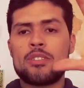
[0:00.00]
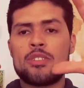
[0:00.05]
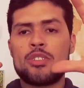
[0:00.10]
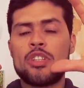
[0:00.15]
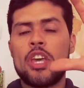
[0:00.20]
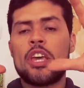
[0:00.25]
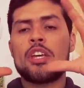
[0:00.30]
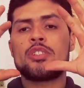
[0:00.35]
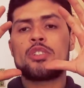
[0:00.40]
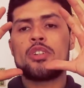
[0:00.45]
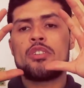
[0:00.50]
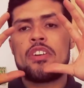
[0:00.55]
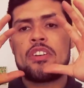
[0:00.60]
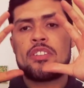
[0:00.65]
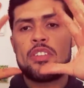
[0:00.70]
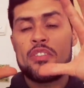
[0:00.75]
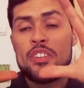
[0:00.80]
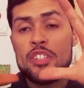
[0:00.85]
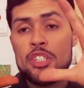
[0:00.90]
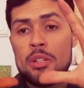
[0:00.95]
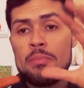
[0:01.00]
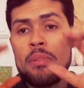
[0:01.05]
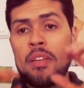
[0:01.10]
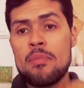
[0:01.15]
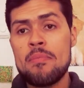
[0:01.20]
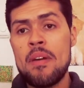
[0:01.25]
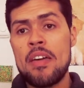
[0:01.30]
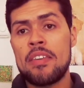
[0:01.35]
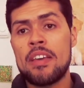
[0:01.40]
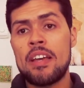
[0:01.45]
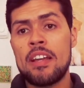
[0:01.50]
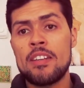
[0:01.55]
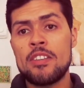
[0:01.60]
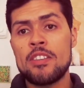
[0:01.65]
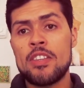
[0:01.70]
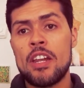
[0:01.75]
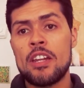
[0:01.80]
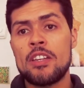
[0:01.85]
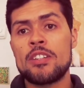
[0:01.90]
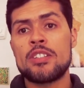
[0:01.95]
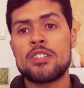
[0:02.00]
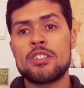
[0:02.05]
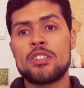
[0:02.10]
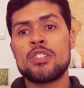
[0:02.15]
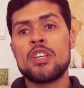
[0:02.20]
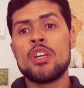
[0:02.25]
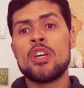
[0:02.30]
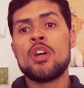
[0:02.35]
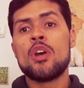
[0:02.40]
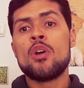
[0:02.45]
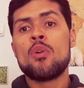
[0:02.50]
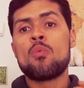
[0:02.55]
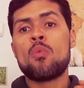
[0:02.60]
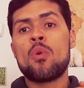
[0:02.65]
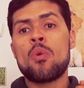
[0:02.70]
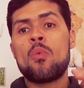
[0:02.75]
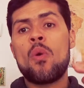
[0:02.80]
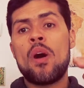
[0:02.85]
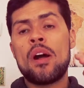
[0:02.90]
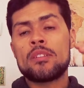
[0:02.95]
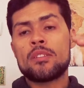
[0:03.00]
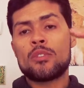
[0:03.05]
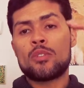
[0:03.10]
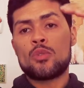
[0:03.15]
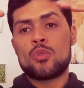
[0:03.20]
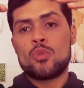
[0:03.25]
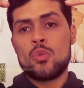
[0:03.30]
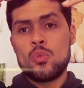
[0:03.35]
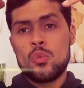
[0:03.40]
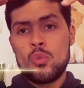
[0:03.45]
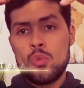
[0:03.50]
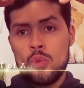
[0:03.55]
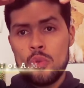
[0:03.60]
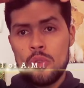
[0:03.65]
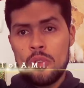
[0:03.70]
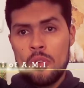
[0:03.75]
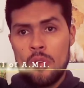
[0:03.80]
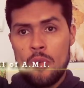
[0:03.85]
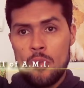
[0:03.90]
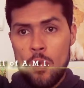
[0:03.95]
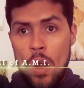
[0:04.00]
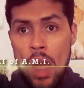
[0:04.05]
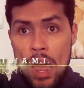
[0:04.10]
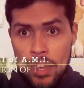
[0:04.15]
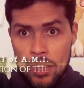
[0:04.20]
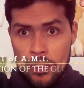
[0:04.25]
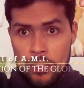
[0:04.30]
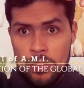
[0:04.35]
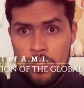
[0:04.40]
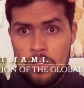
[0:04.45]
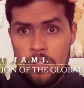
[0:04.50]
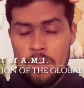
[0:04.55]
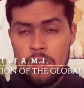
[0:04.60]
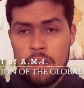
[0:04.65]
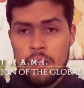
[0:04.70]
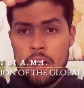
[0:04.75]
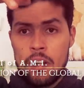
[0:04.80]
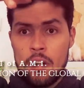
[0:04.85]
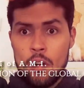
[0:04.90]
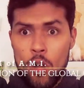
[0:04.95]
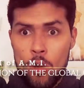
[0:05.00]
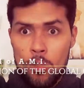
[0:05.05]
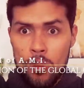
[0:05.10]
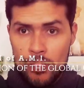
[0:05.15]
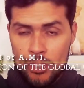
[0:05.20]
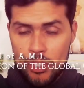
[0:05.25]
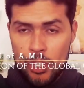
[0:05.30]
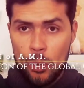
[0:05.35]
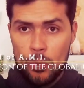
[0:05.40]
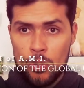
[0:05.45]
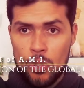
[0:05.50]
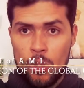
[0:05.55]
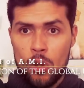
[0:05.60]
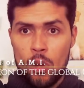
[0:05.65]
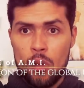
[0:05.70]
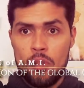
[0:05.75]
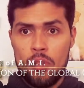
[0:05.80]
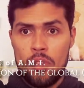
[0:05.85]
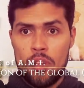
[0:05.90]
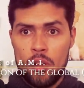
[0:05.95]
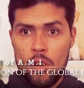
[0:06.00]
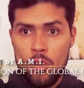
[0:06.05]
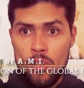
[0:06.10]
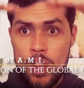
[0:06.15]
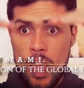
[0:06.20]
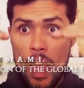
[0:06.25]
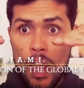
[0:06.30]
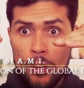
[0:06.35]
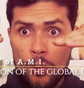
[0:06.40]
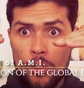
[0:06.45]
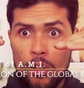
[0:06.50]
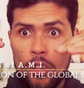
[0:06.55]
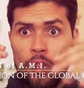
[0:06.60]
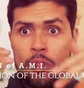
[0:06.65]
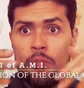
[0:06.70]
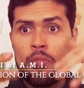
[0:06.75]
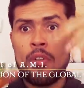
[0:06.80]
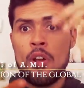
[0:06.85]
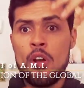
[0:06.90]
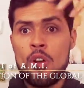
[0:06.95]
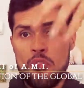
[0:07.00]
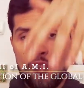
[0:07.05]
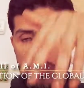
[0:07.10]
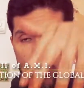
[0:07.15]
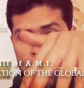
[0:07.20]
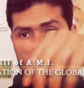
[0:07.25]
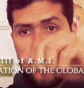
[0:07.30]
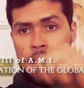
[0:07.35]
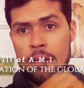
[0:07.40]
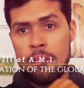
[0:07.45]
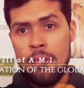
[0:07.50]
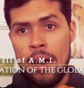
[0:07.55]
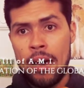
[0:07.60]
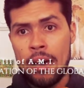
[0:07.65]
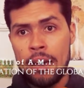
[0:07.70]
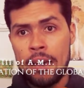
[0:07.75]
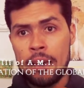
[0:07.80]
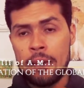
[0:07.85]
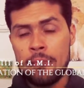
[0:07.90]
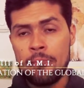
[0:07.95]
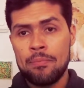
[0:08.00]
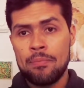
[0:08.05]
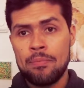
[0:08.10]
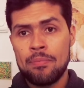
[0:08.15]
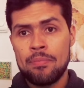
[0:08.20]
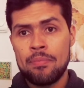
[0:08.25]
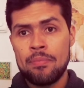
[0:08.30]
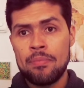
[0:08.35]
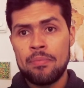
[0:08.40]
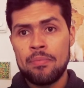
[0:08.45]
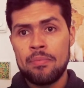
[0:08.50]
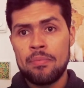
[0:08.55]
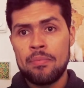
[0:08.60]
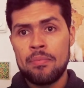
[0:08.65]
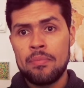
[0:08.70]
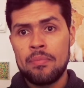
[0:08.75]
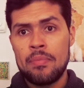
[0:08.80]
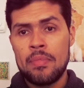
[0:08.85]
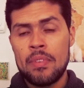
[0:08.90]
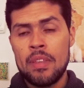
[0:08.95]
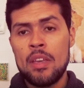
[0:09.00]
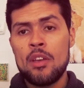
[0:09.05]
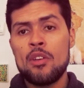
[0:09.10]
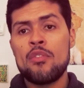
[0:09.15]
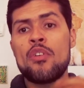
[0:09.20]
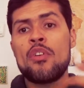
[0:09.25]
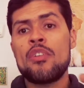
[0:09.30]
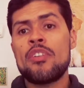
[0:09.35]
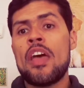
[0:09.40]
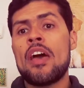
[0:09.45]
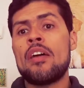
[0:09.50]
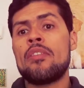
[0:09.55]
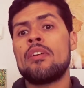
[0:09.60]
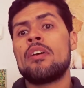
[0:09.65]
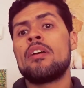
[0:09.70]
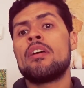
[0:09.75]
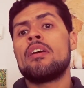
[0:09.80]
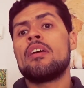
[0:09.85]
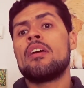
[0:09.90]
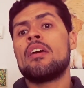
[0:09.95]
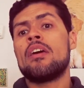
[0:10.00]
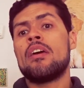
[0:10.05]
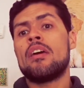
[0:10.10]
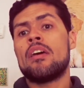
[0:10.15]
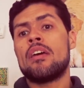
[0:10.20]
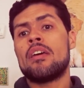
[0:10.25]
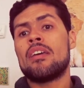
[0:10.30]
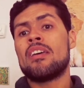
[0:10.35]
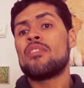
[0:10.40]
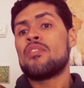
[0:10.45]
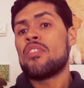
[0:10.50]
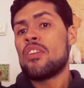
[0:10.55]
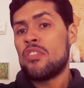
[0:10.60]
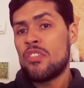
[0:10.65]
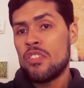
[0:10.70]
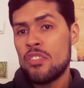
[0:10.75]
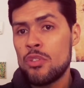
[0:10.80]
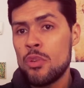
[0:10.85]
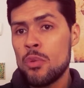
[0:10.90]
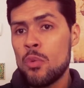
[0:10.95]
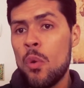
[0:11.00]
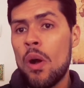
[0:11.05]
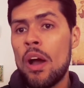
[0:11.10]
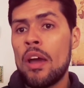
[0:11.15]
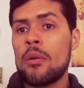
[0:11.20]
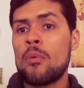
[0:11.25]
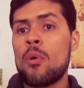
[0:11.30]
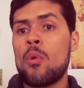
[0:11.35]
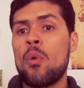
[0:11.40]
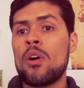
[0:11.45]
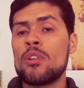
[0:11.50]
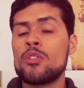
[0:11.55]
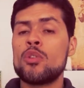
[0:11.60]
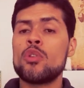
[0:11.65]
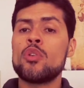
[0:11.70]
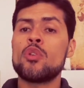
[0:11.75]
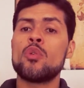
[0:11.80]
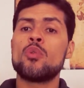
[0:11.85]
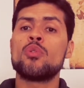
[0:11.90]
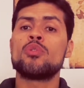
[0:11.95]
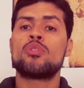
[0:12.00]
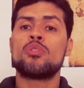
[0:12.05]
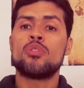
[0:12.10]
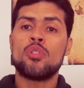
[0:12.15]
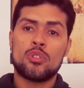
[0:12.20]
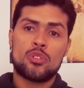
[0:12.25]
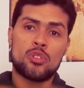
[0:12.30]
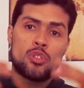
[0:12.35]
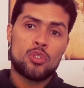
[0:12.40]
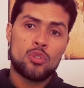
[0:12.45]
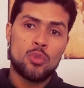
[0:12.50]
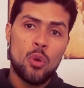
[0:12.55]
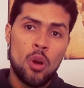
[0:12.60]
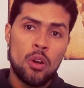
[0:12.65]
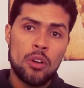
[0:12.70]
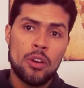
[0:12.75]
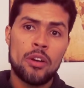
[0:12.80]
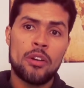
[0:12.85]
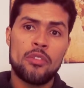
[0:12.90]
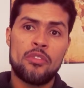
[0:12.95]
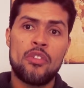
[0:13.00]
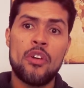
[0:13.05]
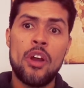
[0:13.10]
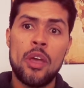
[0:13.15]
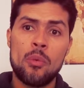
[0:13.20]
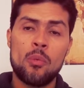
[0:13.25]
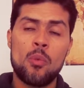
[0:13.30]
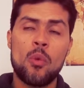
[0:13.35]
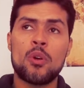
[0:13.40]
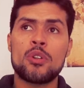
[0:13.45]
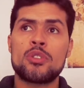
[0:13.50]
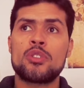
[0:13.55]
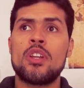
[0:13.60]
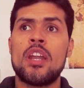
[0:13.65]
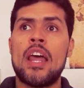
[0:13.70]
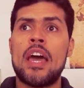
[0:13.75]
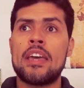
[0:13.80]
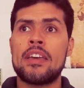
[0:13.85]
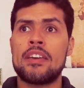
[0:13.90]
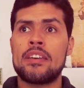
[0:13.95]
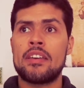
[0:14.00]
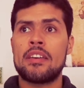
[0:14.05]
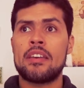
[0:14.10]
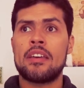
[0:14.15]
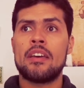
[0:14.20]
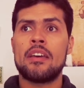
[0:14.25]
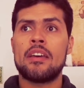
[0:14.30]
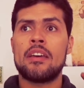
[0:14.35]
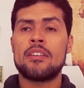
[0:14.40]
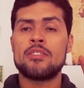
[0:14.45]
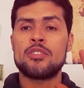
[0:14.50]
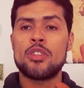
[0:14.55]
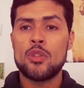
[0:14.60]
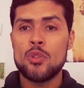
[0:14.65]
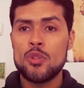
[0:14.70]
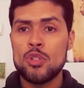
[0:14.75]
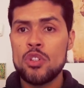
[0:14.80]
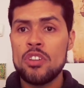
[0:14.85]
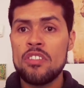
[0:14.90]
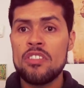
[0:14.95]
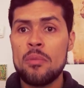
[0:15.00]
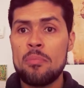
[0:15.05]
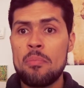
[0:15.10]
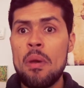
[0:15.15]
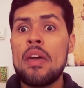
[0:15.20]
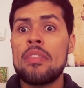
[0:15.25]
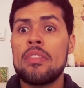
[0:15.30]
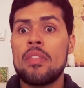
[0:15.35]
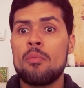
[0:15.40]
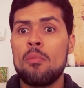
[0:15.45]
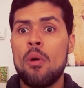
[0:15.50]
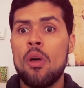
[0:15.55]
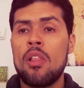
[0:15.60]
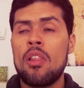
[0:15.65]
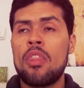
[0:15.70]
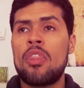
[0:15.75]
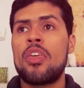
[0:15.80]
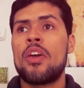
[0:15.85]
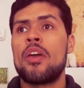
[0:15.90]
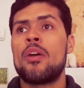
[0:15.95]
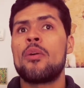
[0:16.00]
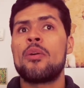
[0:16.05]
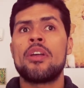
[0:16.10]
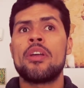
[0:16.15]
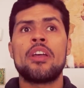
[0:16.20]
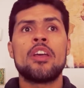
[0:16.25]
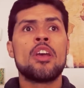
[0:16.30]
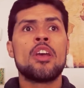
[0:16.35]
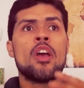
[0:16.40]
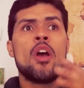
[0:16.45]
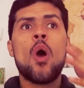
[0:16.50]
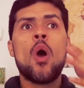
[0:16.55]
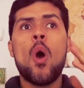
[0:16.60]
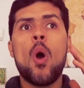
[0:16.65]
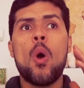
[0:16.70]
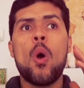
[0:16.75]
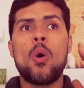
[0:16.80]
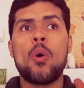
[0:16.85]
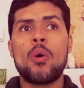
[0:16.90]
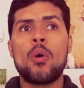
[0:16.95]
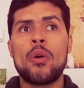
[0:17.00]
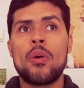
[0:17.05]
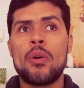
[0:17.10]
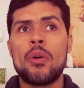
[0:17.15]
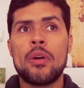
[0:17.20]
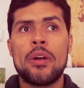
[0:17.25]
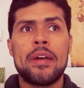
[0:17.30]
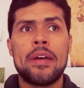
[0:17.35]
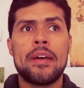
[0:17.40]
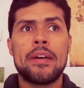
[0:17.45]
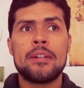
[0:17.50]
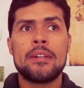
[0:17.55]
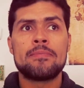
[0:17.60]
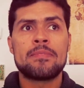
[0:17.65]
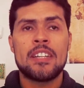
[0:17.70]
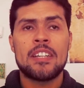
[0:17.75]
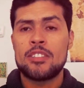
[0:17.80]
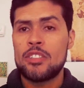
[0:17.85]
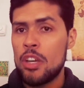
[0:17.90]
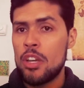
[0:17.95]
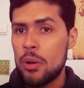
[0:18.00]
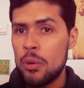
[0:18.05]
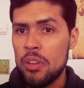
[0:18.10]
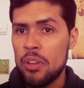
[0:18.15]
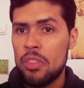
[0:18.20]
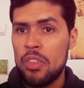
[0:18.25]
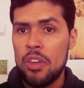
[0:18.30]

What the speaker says: stage of artificial mathematical intelligence, we want to write the global pseudocode, the global algorithm for AMI. For that, if it's required, we want to use stronger frameworks like institution-independent model theory or category